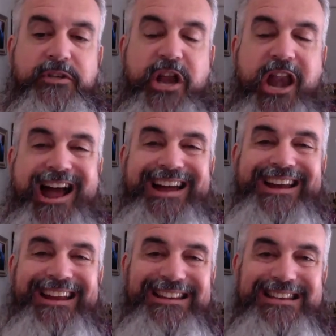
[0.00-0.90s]
To
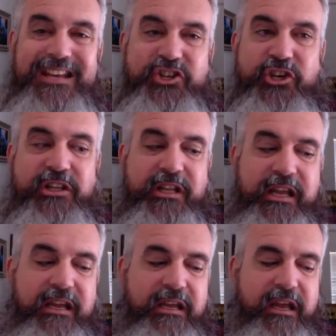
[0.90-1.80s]
not
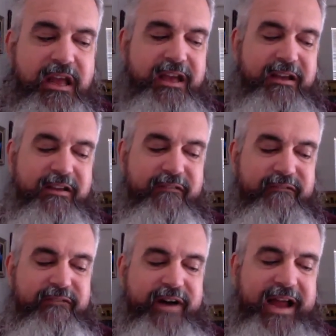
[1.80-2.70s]
intentionally
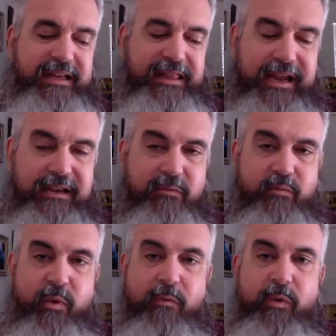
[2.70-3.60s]
violate
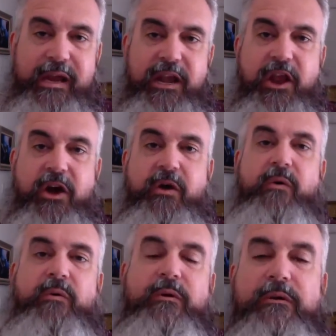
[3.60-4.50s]
what we
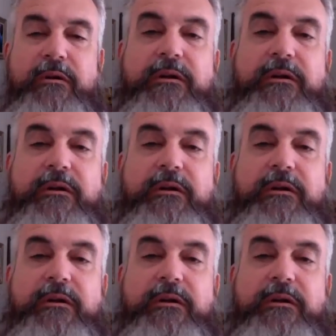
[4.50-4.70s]
know